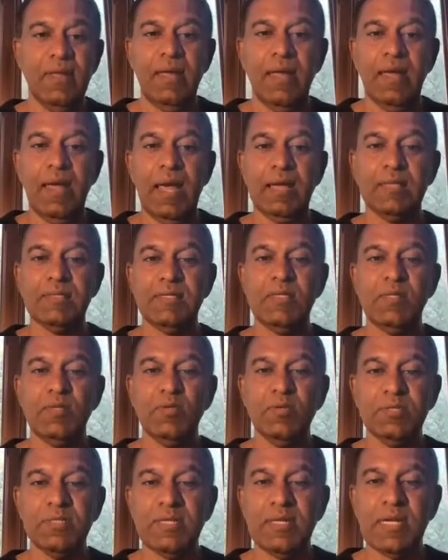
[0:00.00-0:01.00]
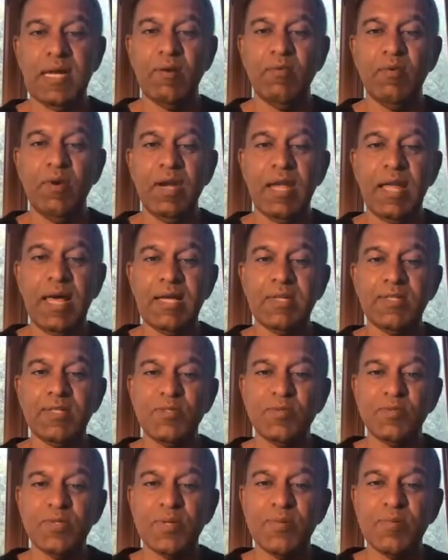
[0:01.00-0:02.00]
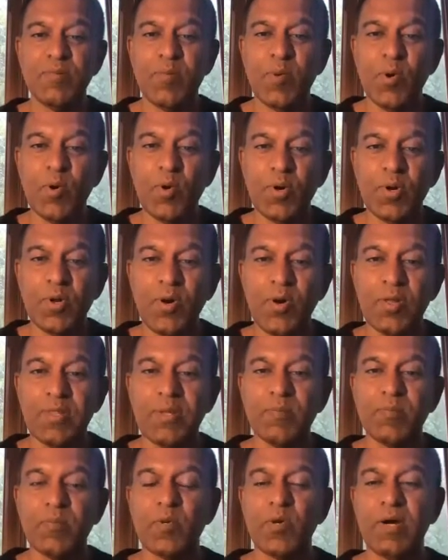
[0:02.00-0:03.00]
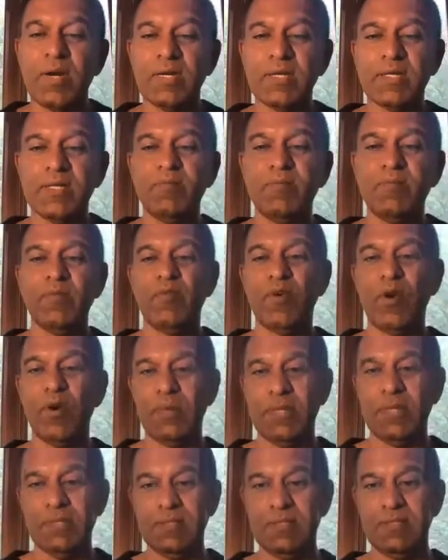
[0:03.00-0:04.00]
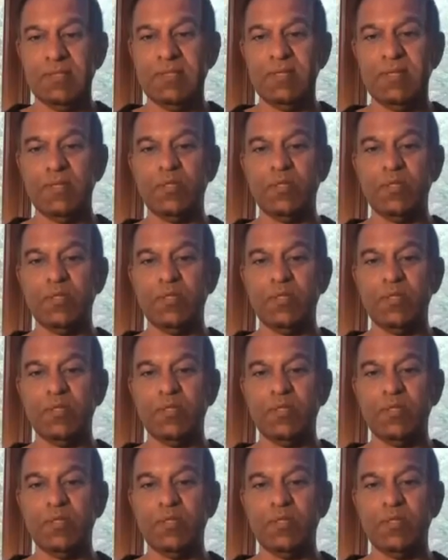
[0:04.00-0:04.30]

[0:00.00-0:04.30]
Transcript: as a user, I would like to report on the product performance